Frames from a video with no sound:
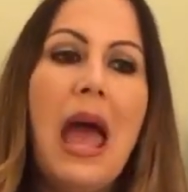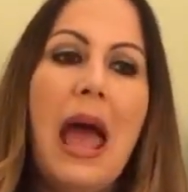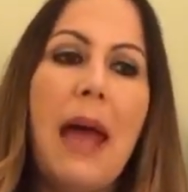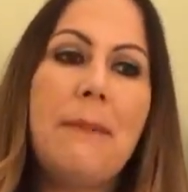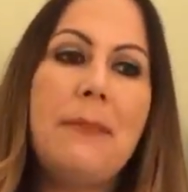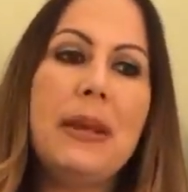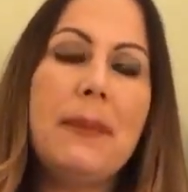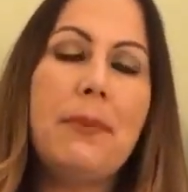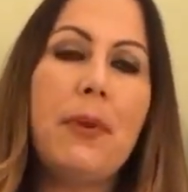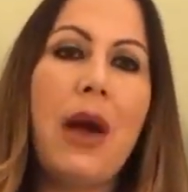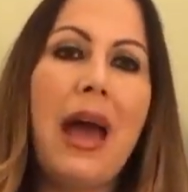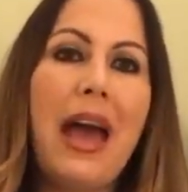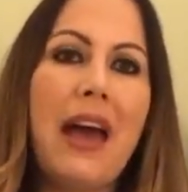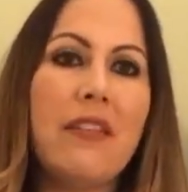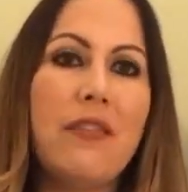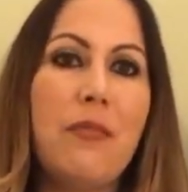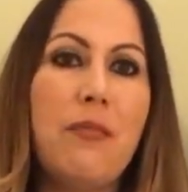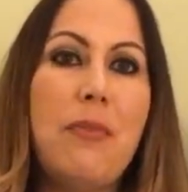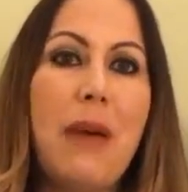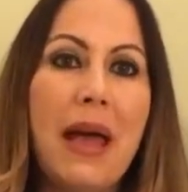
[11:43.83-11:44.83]
And people
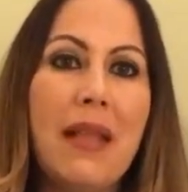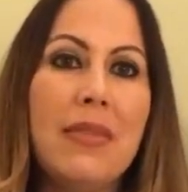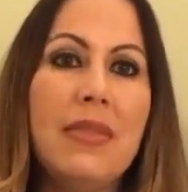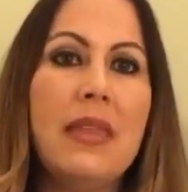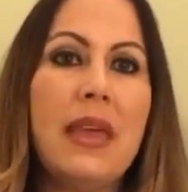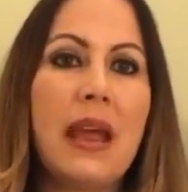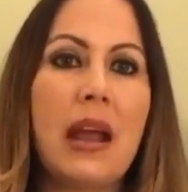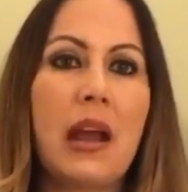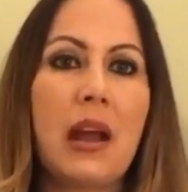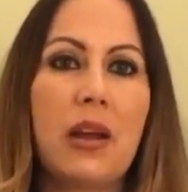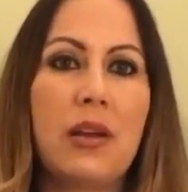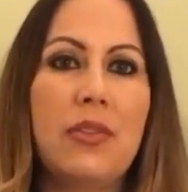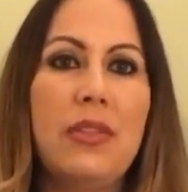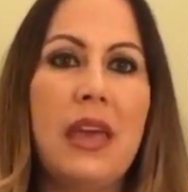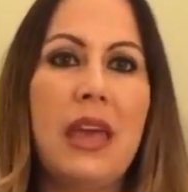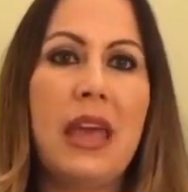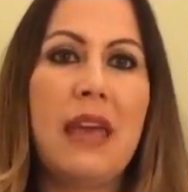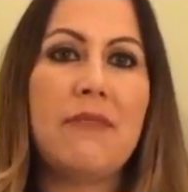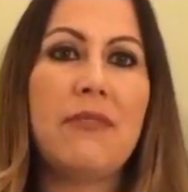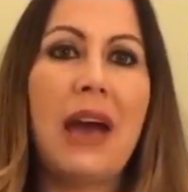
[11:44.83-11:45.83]
have been there.
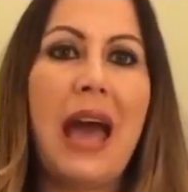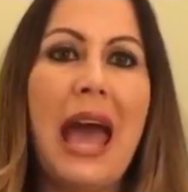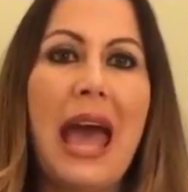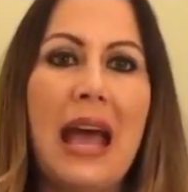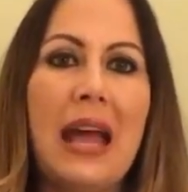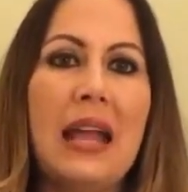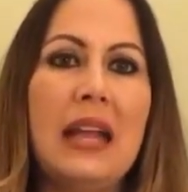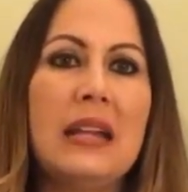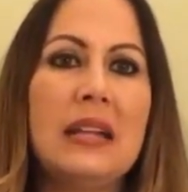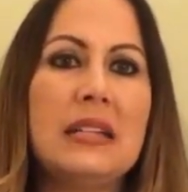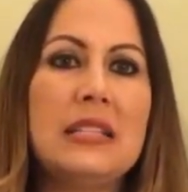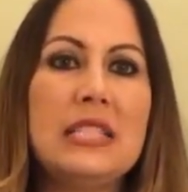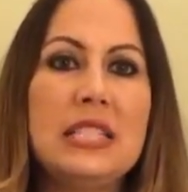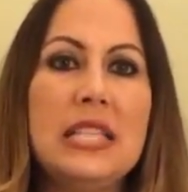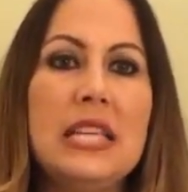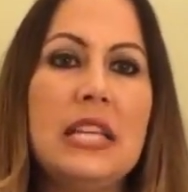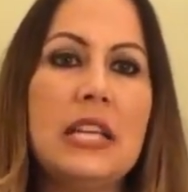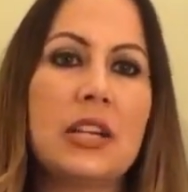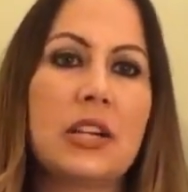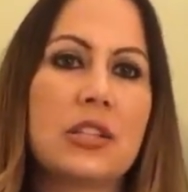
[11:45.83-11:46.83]
They've had
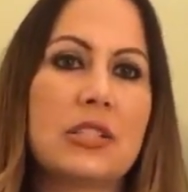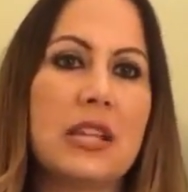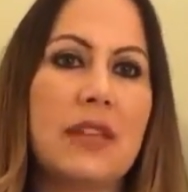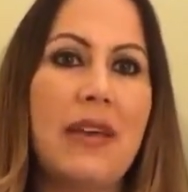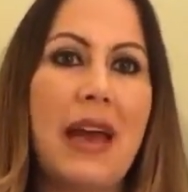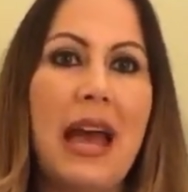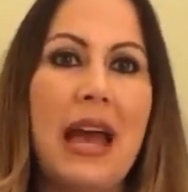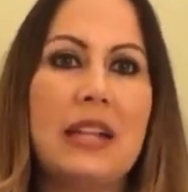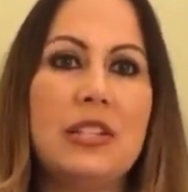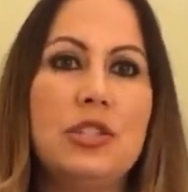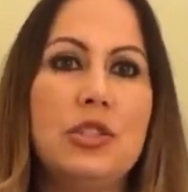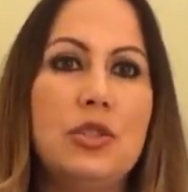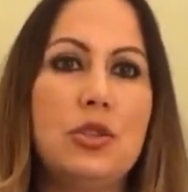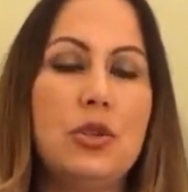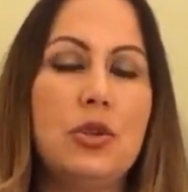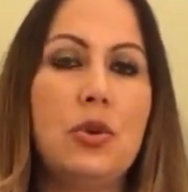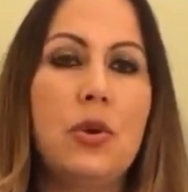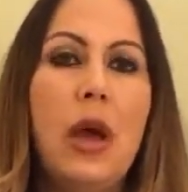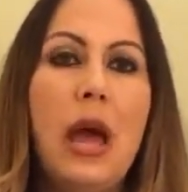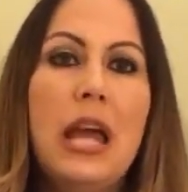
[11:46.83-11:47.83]
tears. They've had
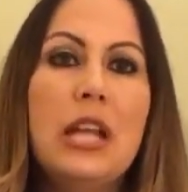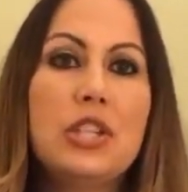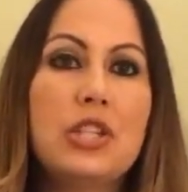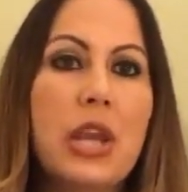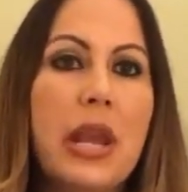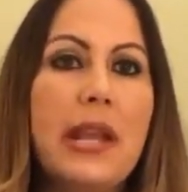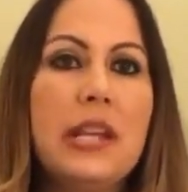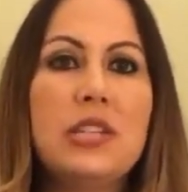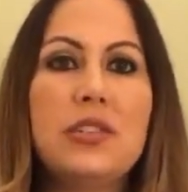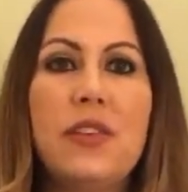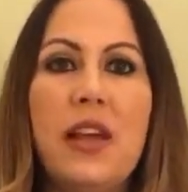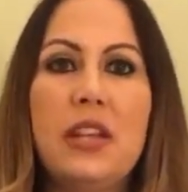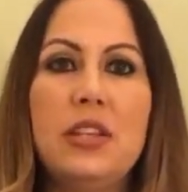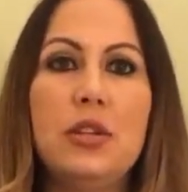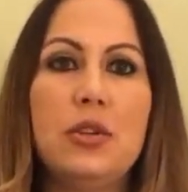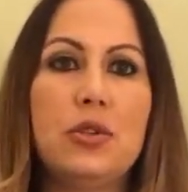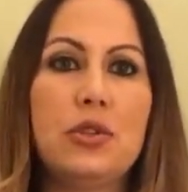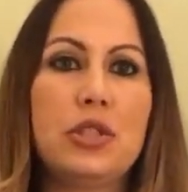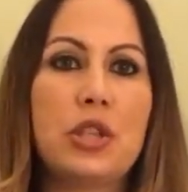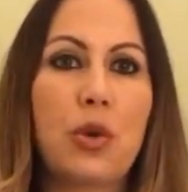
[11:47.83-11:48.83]
to change
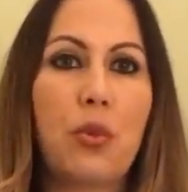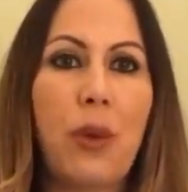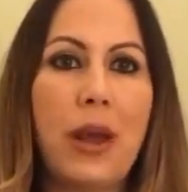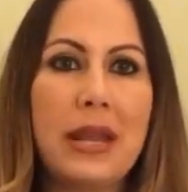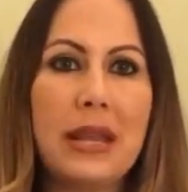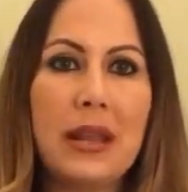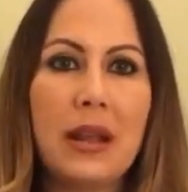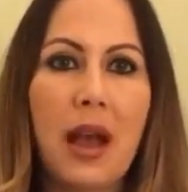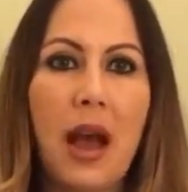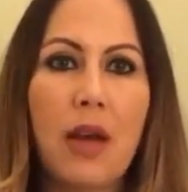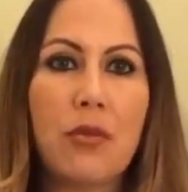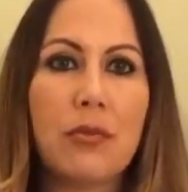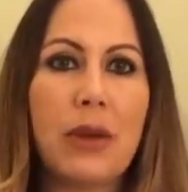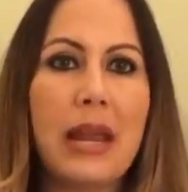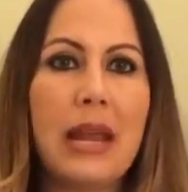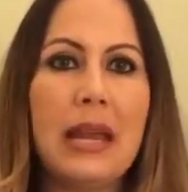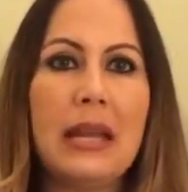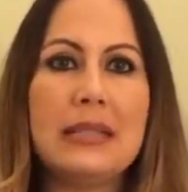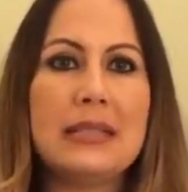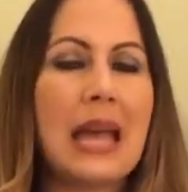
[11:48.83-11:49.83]
venues. Their wedding got
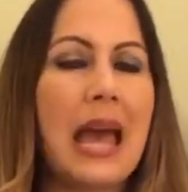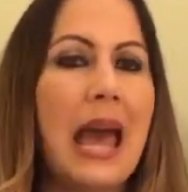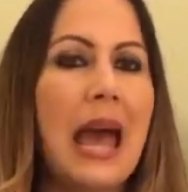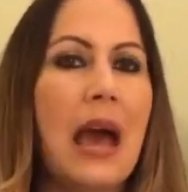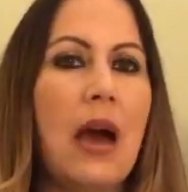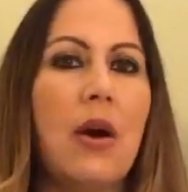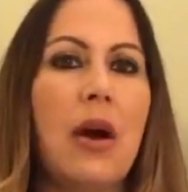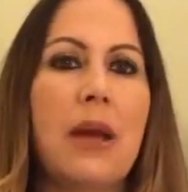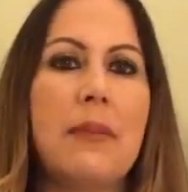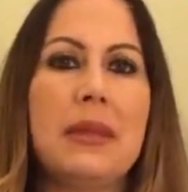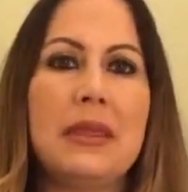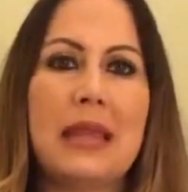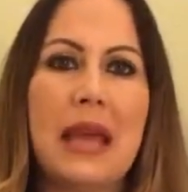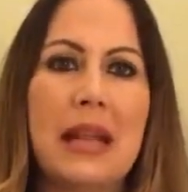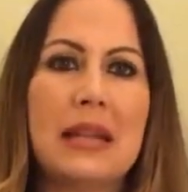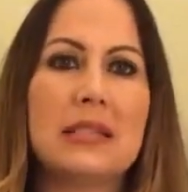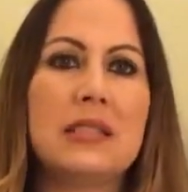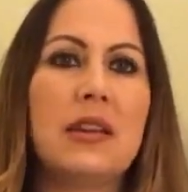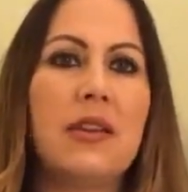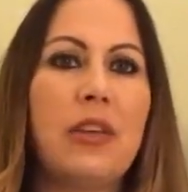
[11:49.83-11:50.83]
rained out. I mean,
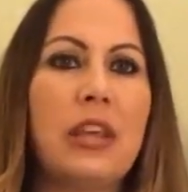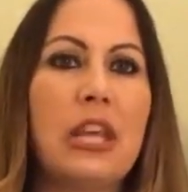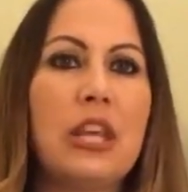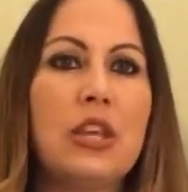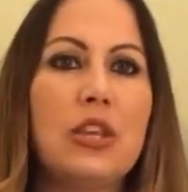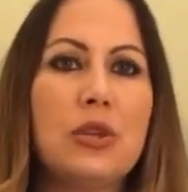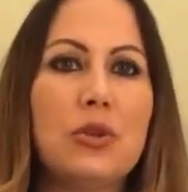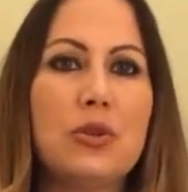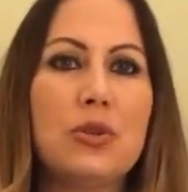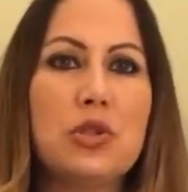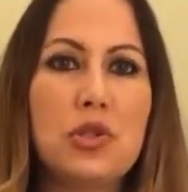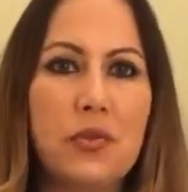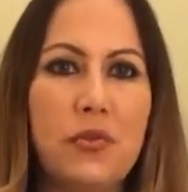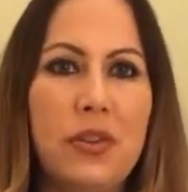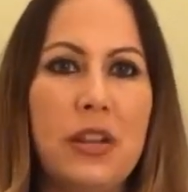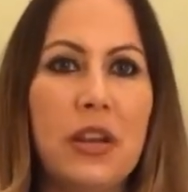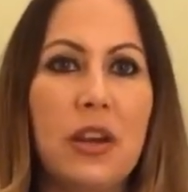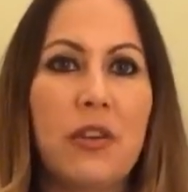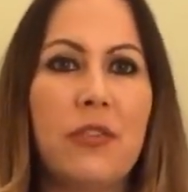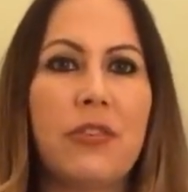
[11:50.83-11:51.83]
that is a huge
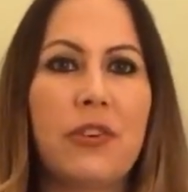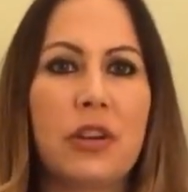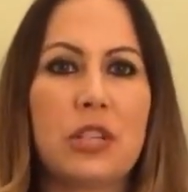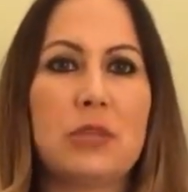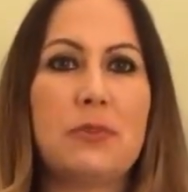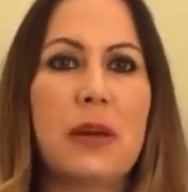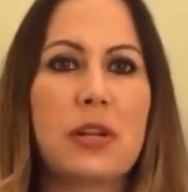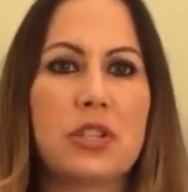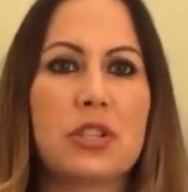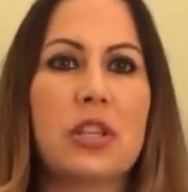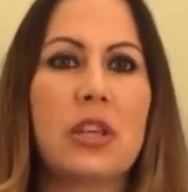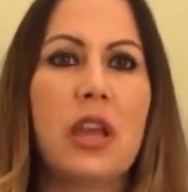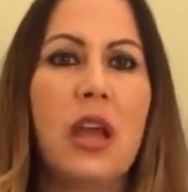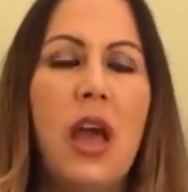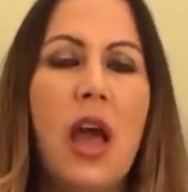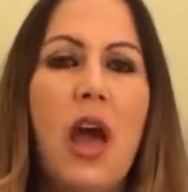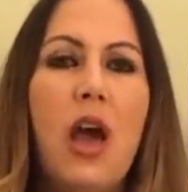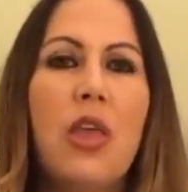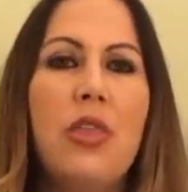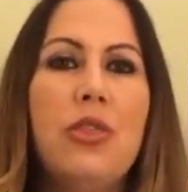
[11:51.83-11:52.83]
fear for especially
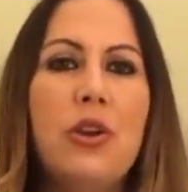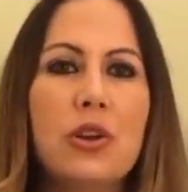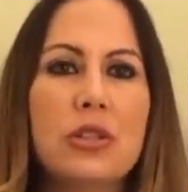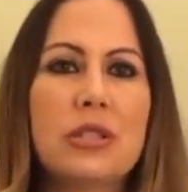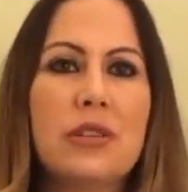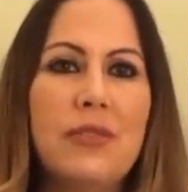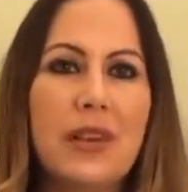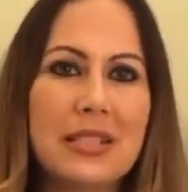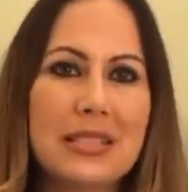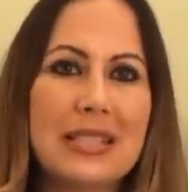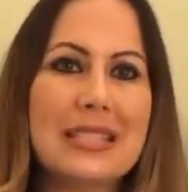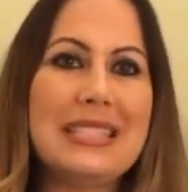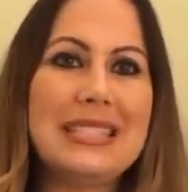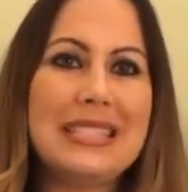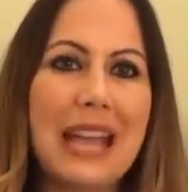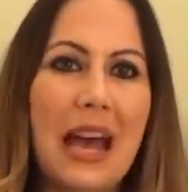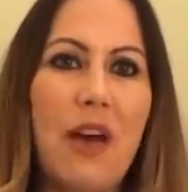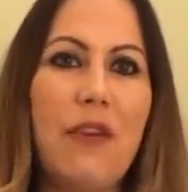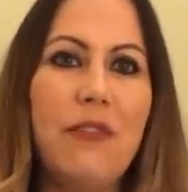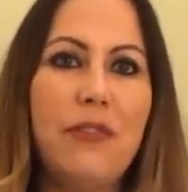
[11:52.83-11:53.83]
those of us in
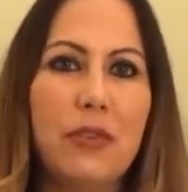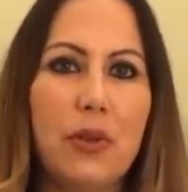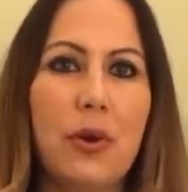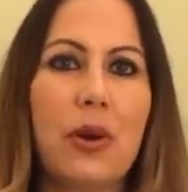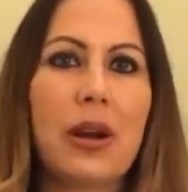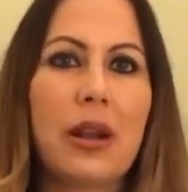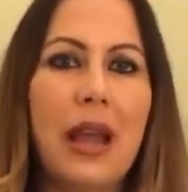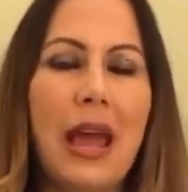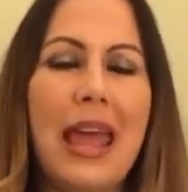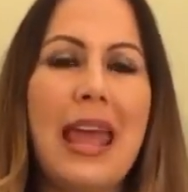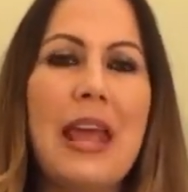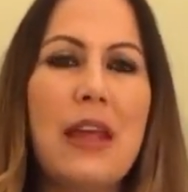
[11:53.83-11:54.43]
South Florida.